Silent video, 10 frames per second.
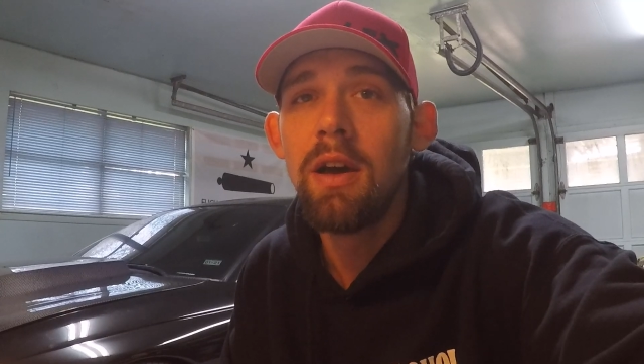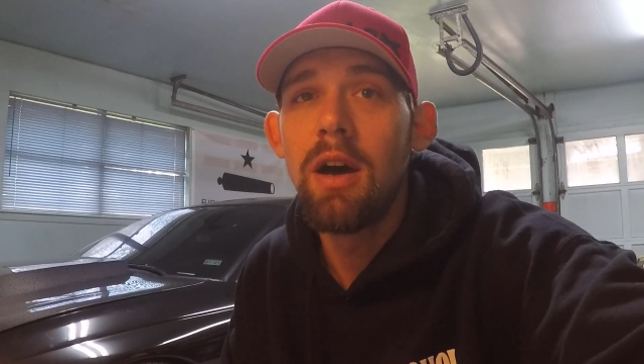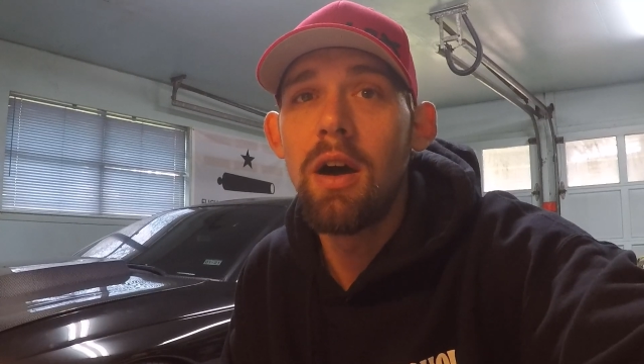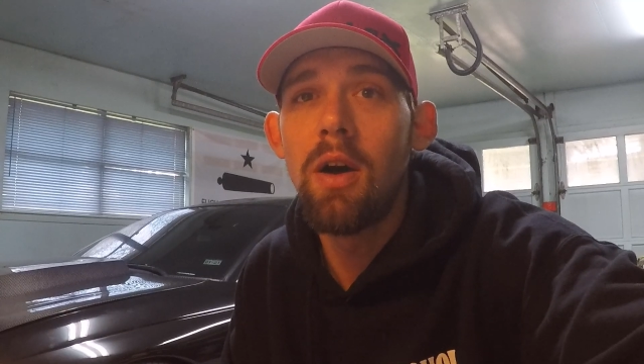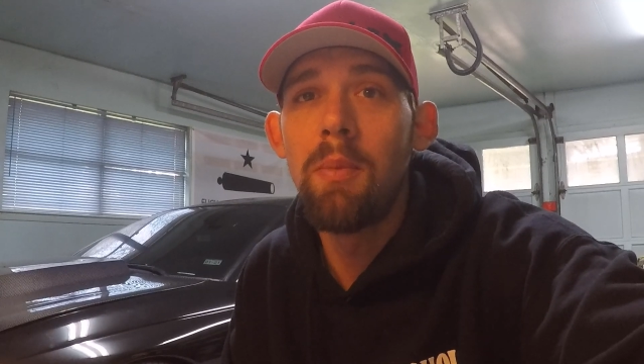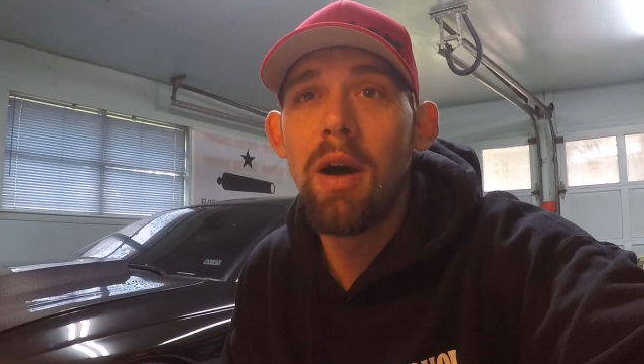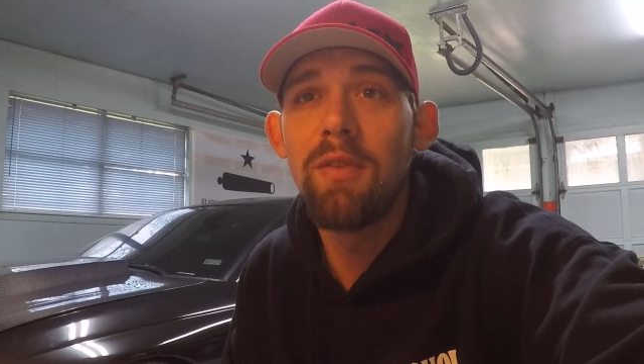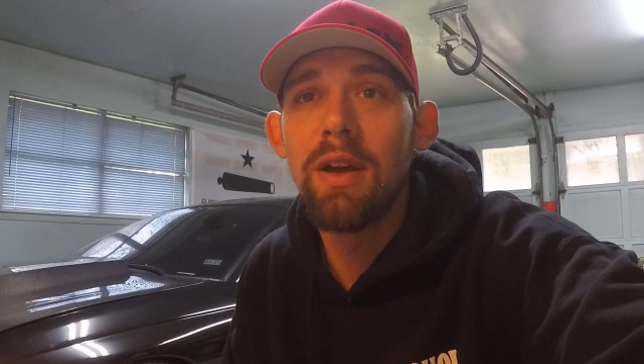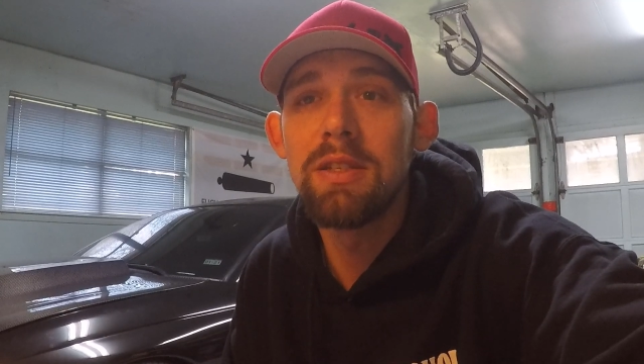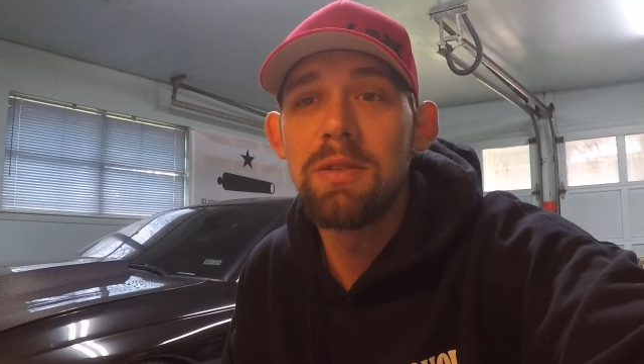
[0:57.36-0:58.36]

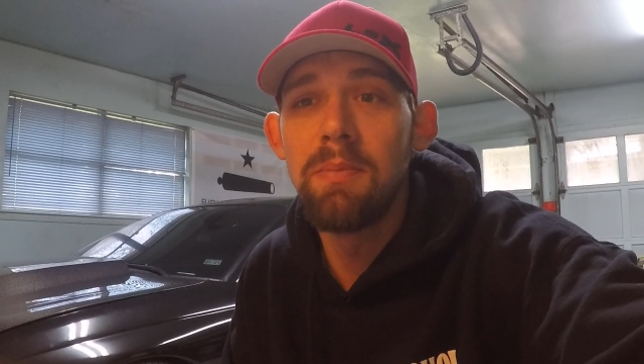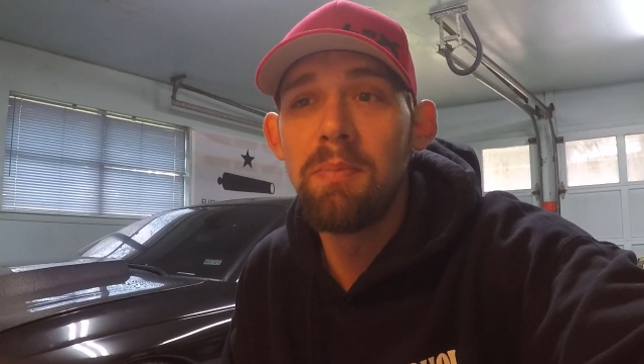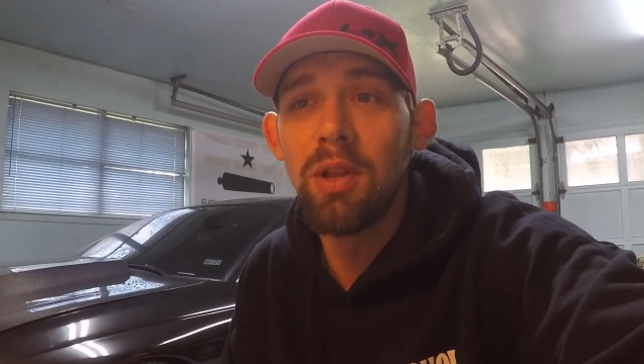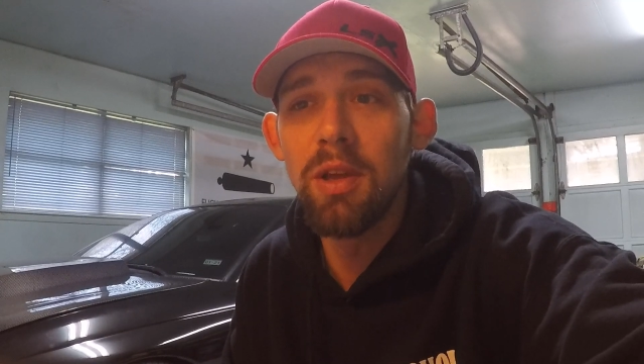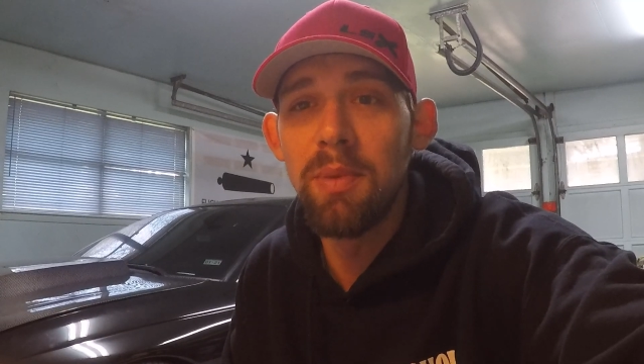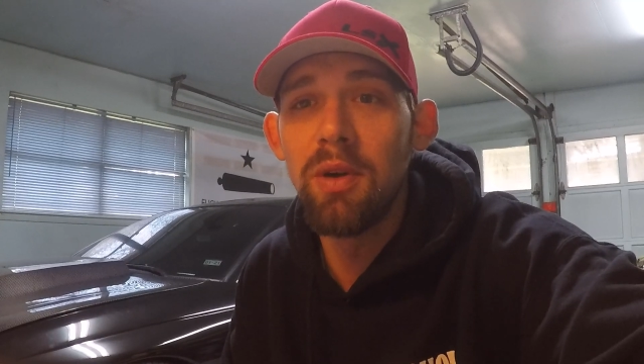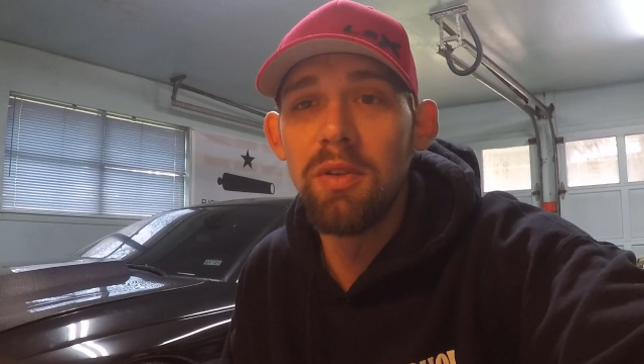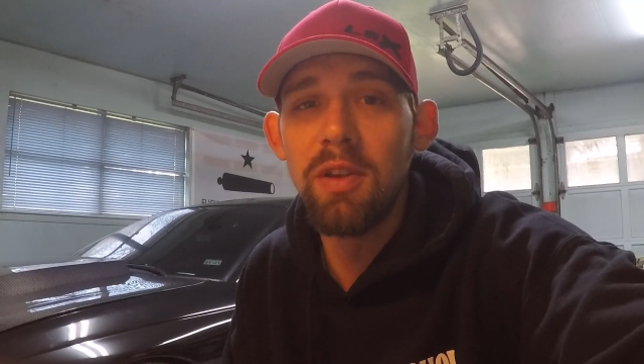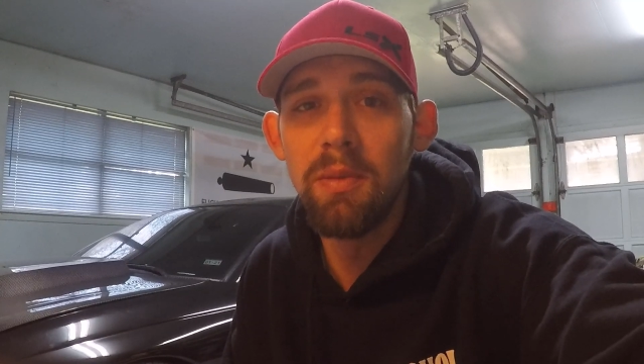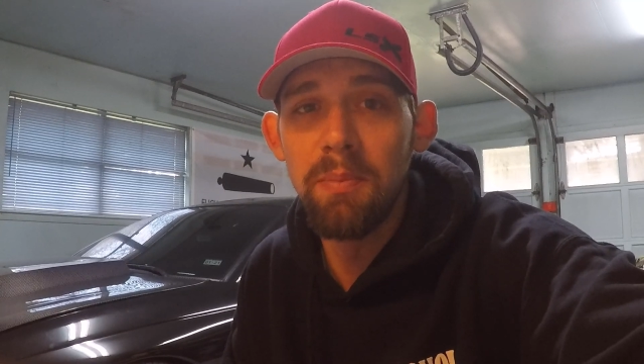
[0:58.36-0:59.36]
I've got some Billy
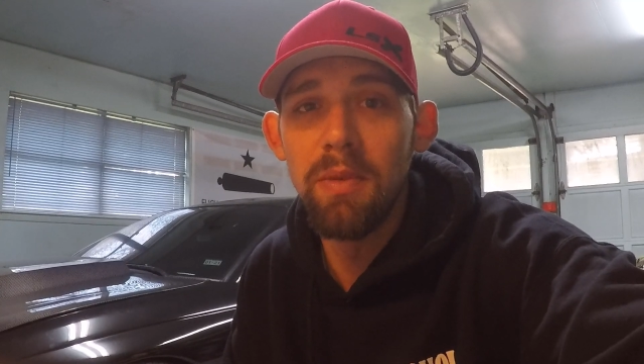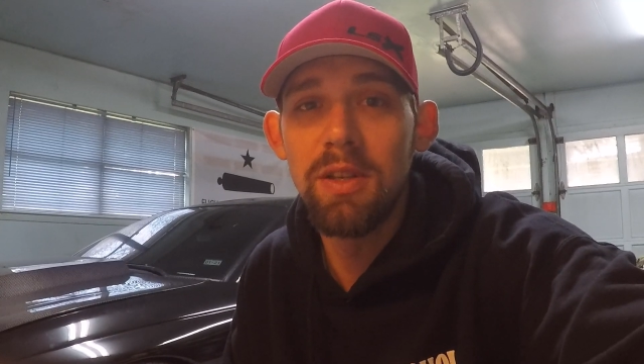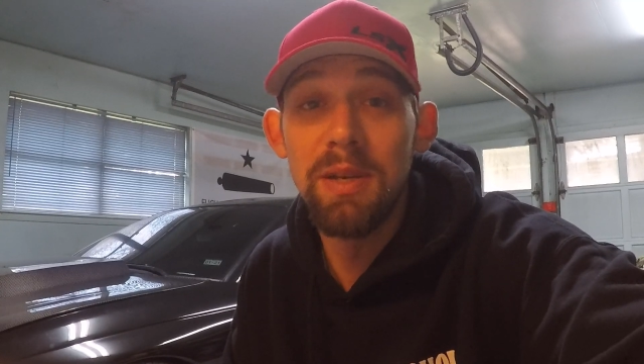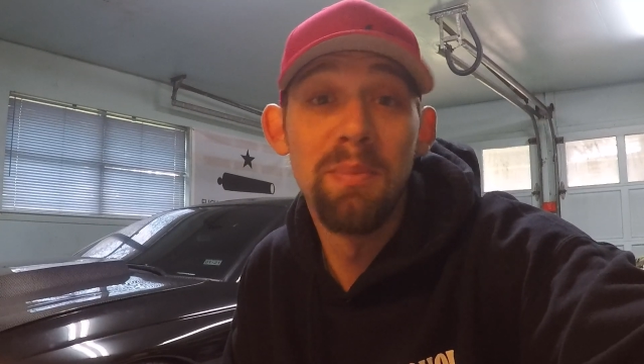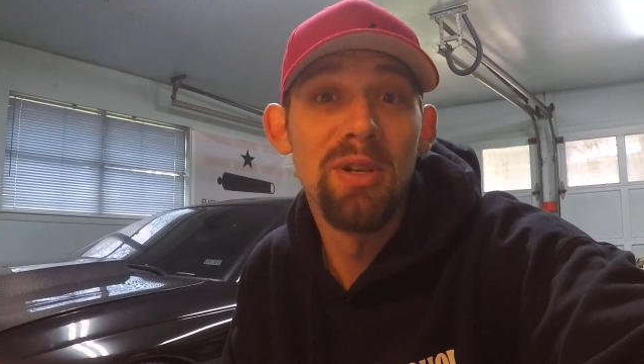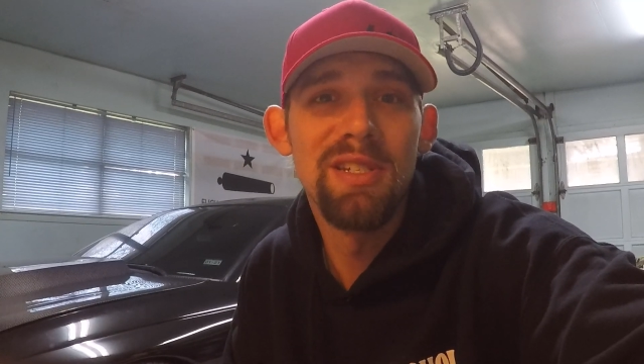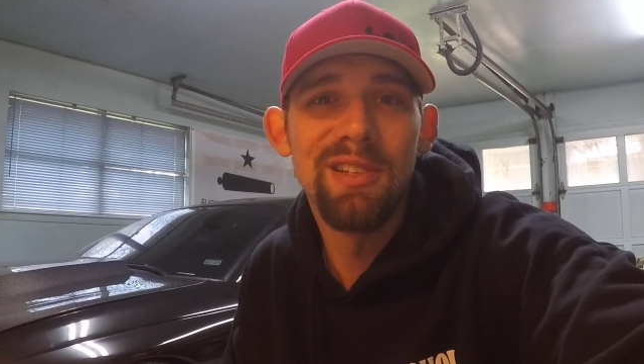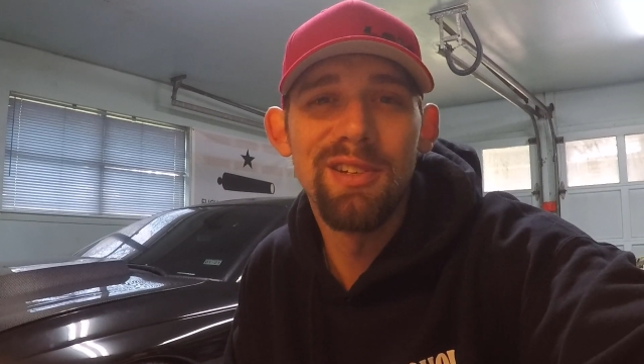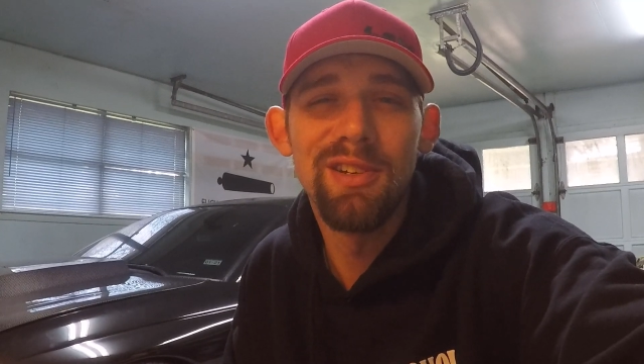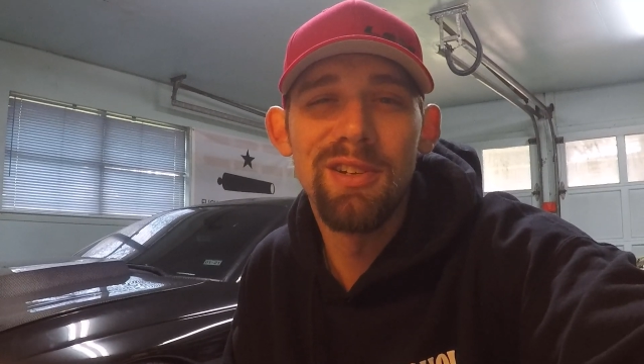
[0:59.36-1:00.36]
Boat Timbre
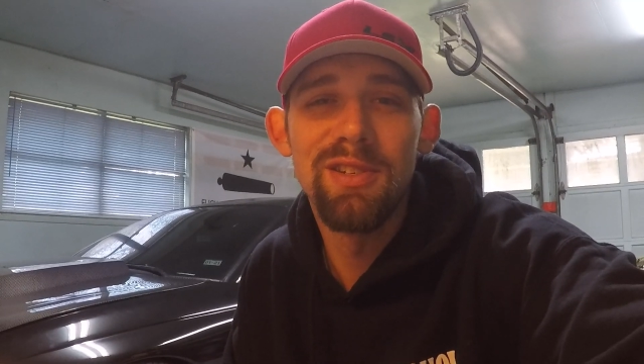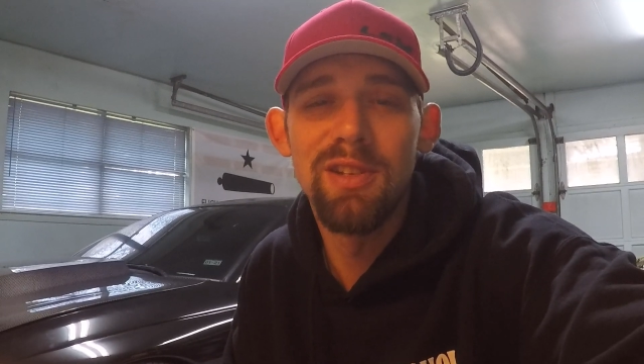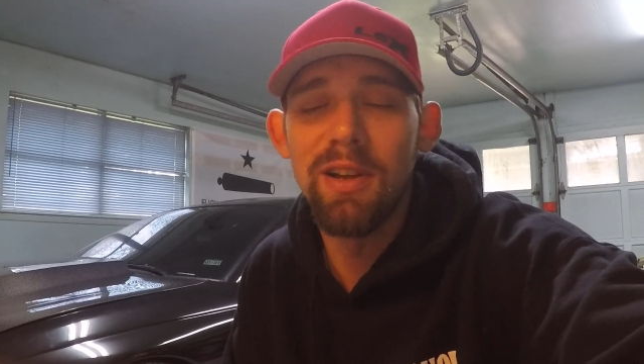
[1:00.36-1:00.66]
cylinders.